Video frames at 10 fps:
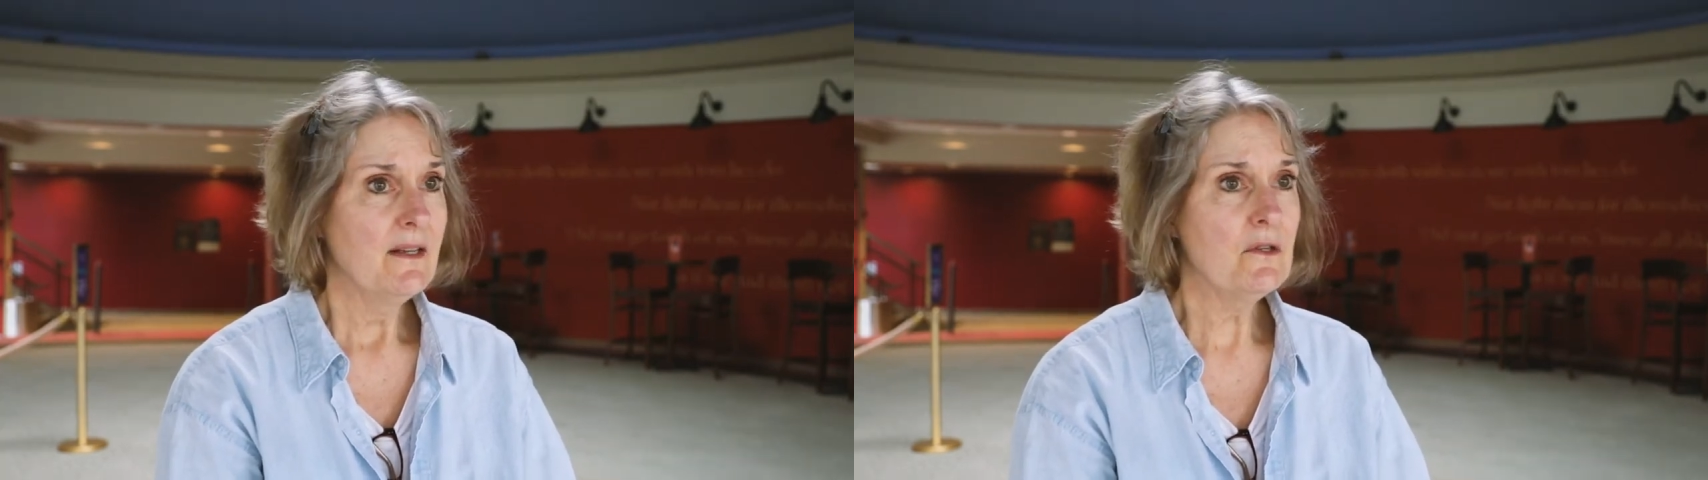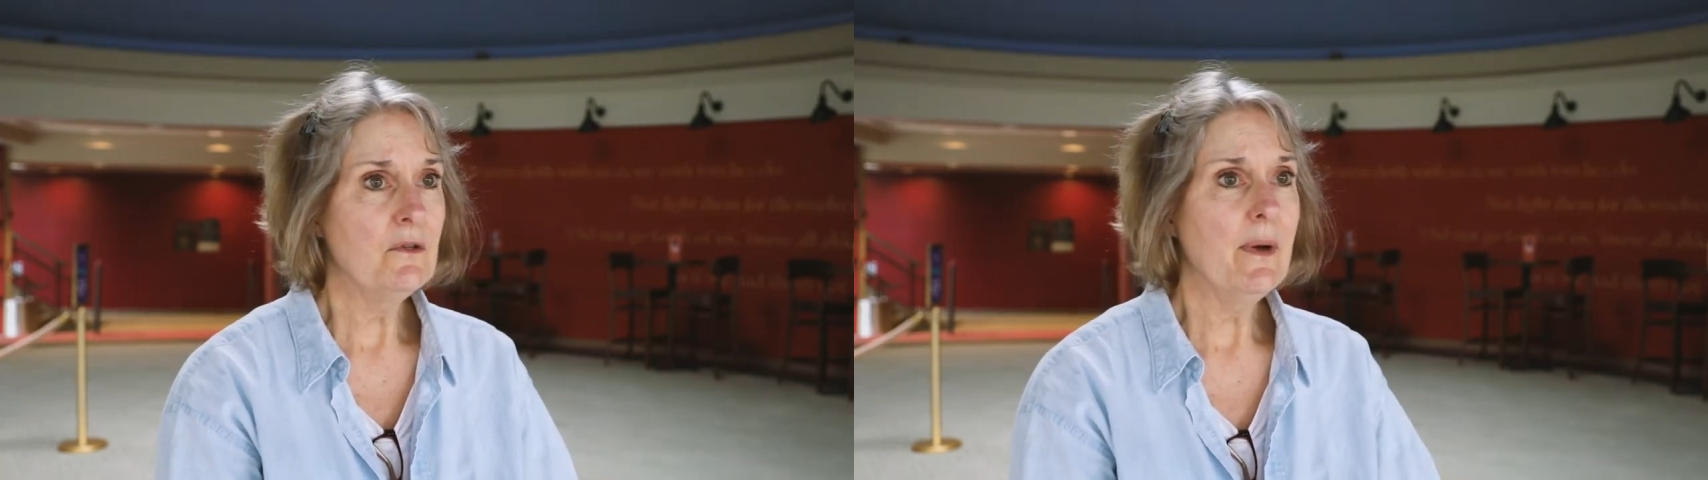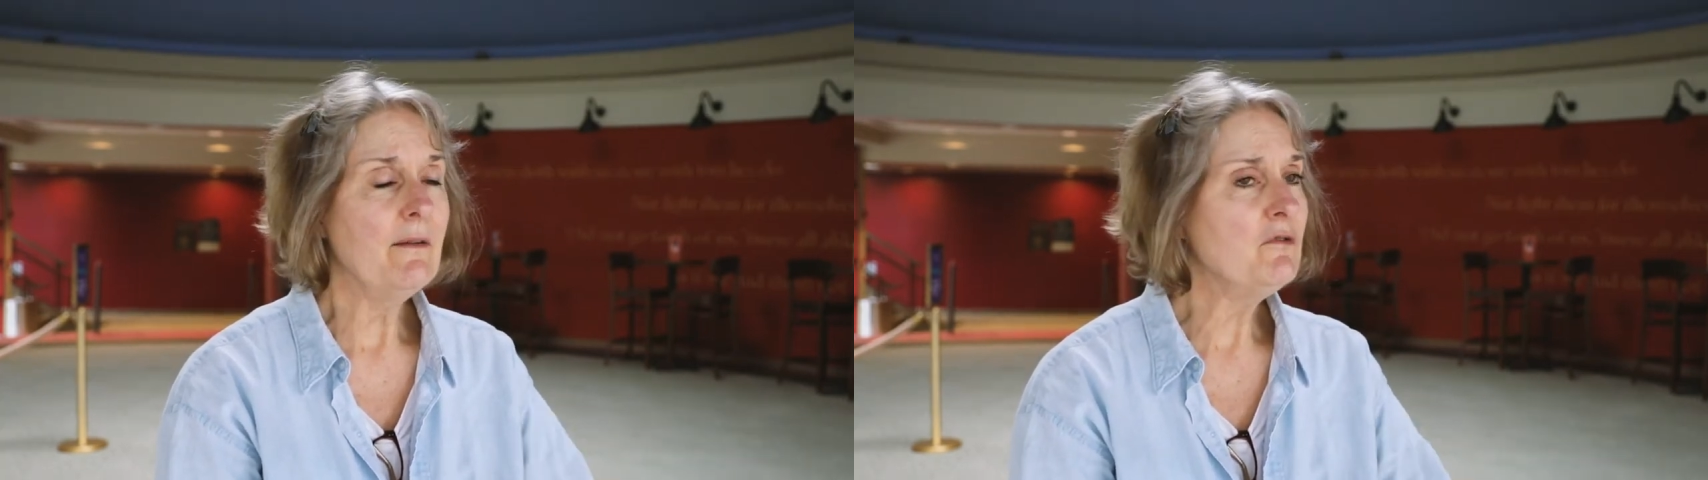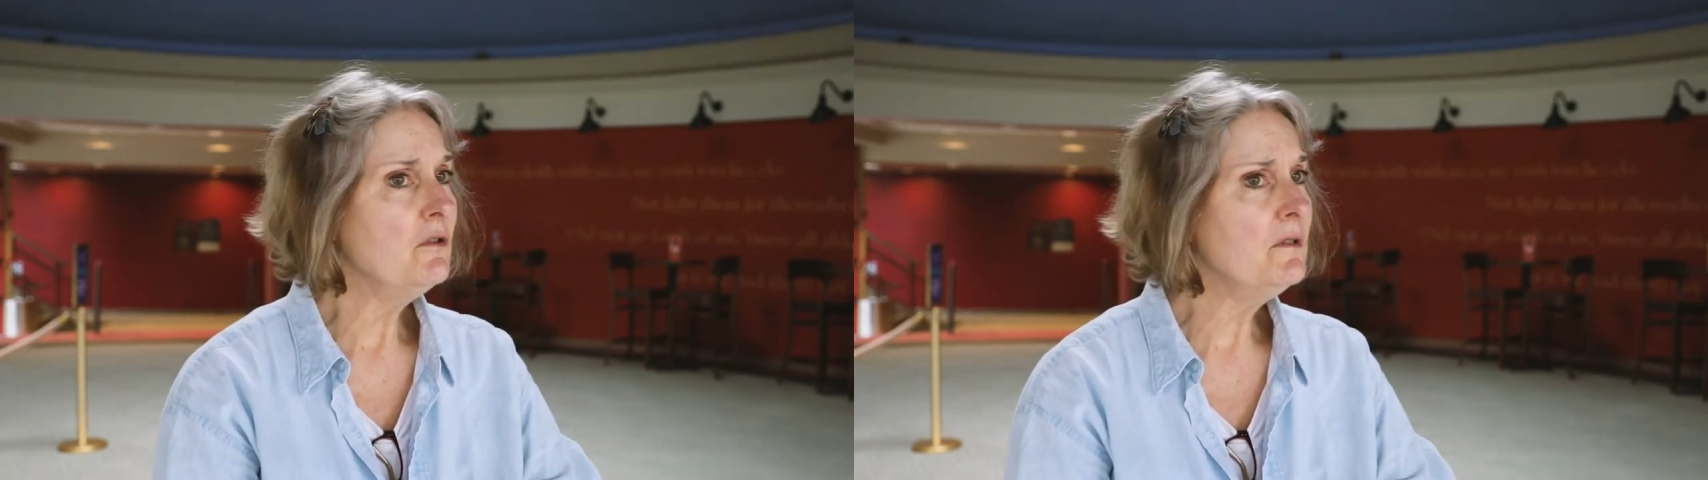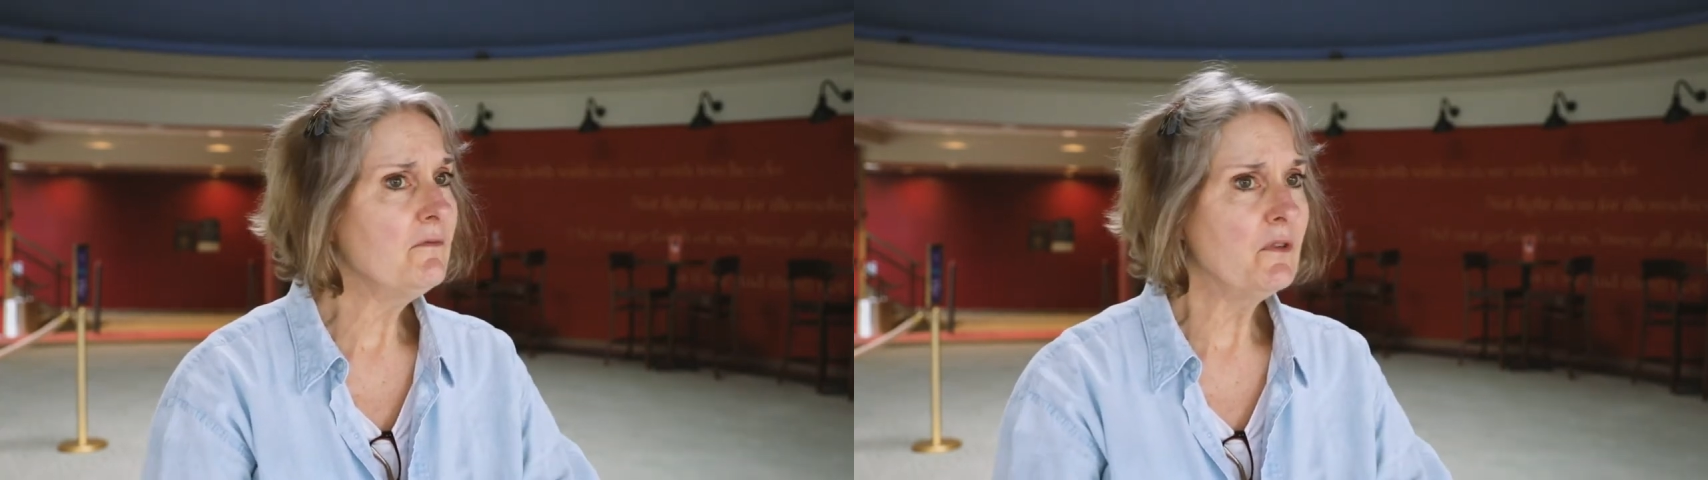So you have
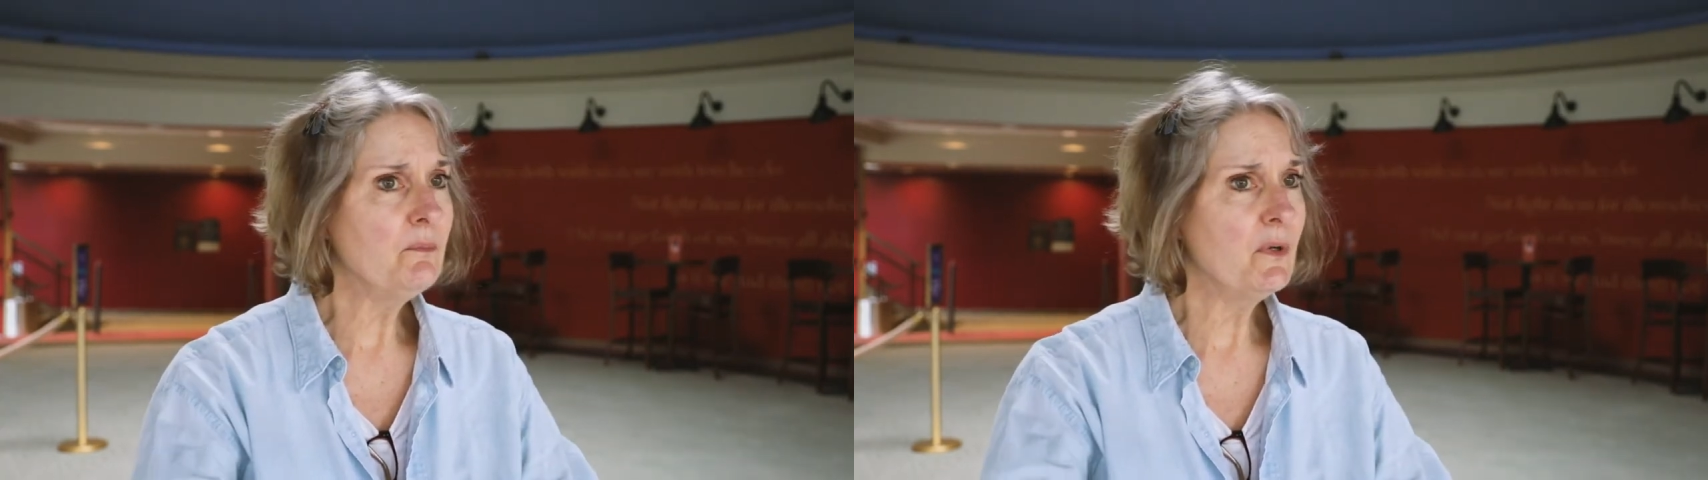two different